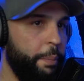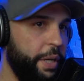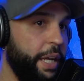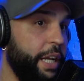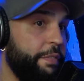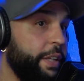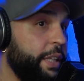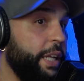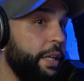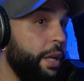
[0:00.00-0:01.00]
Yeah. But again, if he
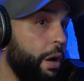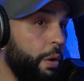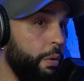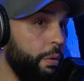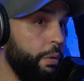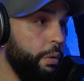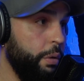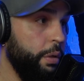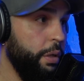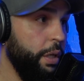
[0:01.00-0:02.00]
didn't know, if
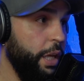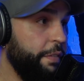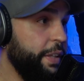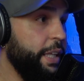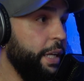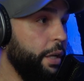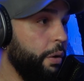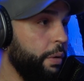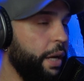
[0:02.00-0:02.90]
he didn't know.